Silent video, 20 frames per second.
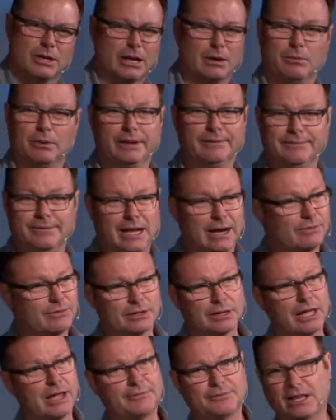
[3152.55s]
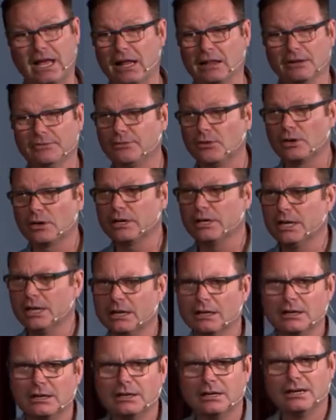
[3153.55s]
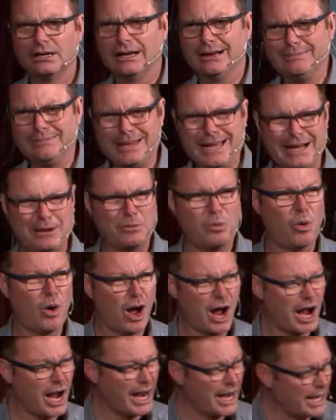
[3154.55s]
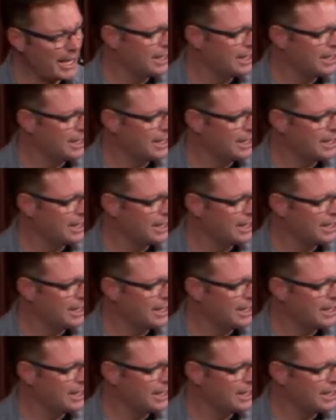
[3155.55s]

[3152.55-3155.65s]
Yeah, we've never left California. I'm like, Why?